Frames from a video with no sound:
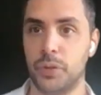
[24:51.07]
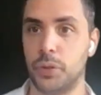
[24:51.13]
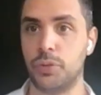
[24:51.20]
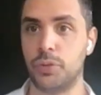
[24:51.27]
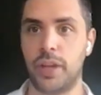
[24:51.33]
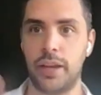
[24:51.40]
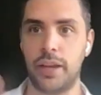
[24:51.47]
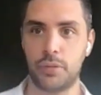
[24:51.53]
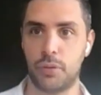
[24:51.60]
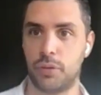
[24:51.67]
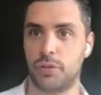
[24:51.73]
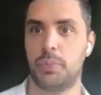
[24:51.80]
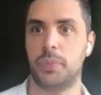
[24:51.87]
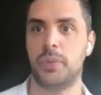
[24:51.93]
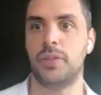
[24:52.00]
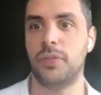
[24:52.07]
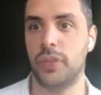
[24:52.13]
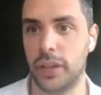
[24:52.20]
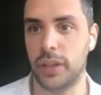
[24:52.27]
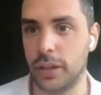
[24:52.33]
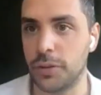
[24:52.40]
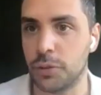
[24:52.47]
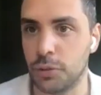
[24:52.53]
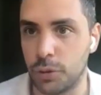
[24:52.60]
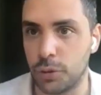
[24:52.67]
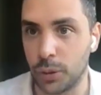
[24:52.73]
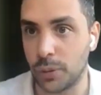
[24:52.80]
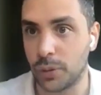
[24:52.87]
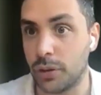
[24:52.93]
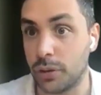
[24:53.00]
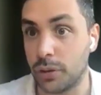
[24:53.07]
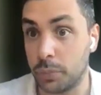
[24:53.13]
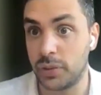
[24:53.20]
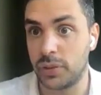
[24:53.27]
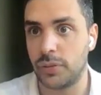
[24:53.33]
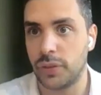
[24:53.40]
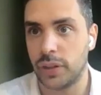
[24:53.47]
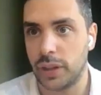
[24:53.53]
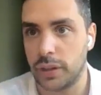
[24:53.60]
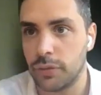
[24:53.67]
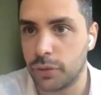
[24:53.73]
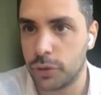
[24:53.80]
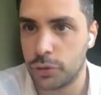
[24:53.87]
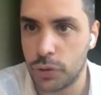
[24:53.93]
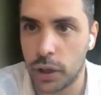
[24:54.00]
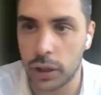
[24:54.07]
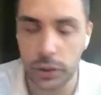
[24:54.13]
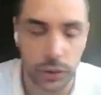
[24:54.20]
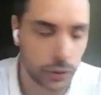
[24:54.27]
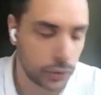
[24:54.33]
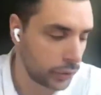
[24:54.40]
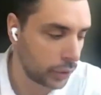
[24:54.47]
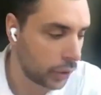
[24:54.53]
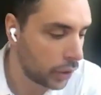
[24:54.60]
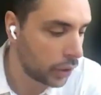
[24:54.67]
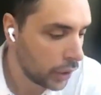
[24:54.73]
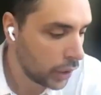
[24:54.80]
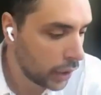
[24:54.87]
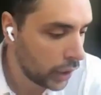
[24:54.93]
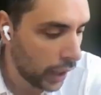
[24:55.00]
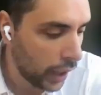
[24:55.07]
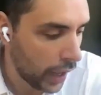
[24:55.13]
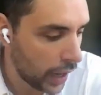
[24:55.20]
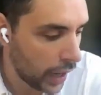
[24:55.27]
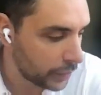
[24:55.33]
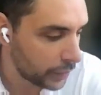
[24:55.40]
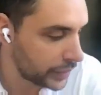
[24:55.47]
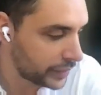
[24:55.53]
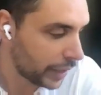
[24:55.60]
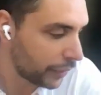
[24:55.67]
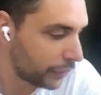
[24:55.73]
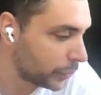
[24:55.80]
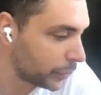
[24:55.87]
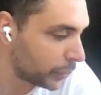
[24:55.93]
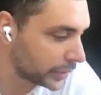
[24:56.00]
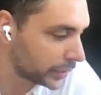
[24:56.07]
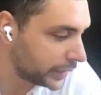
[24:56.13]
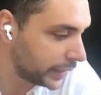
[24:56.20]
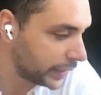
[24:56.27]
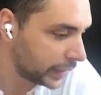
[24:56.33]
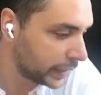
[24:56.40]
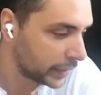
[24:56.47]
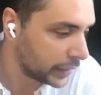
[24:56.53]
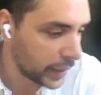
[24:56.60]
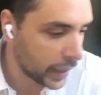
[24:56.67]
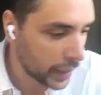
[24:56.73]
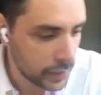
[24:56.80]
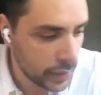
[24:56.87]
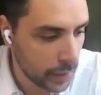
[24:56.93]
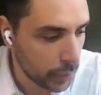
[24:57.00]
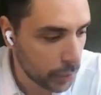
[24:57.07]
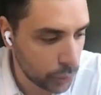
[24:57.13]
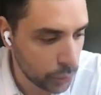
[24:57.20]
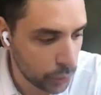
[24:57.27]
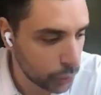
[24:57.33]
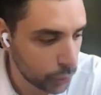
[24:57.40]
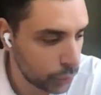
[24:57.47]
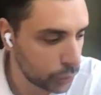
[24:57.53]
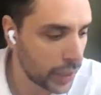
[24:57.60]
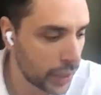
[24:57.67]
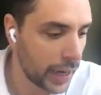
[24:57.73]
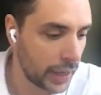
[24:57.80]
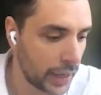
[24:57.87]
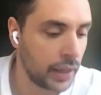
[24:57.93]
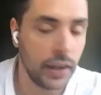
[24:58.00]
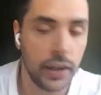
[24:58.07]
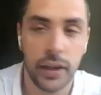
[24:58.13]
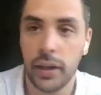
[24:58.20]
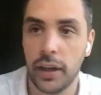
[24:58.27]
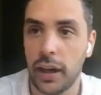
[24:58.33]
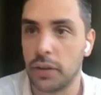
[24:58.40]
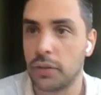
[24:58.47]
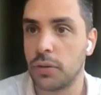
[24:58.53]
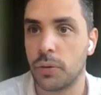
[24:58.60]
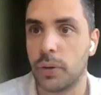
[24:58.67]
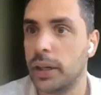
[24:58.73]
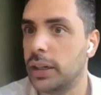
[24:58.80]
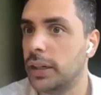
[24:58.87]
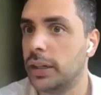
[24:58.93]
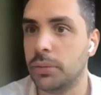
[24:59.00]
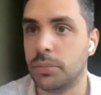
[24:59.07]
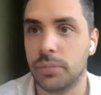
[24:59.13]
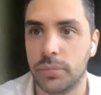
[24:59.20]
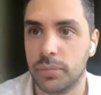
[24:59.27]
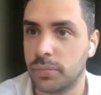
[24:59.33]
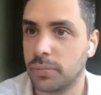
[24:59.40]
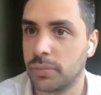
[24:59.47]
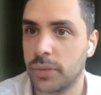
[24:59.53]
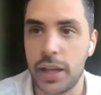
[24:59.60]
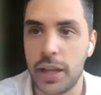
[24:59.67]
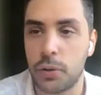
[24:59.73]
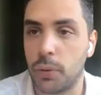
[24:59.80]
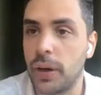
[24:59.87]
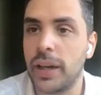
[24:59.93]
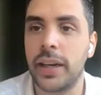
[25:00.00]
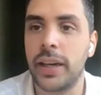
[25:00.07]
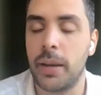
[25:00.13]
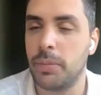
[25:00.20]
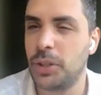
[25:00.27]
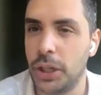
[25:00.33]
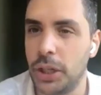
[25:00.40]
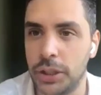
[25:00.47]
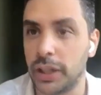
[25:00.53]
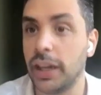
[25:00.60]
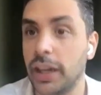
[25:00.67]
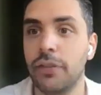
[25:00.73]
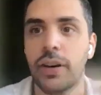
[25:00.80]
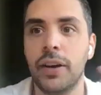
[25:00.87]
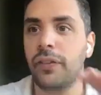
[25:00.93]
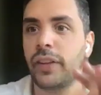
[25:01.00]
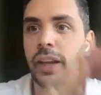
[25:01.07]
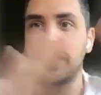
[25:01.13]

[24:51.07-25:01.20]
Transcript: use case or a specific industry or a specific infrastructure. So the stuff that we're seeing that it's able to do today, it's already game changing. Even if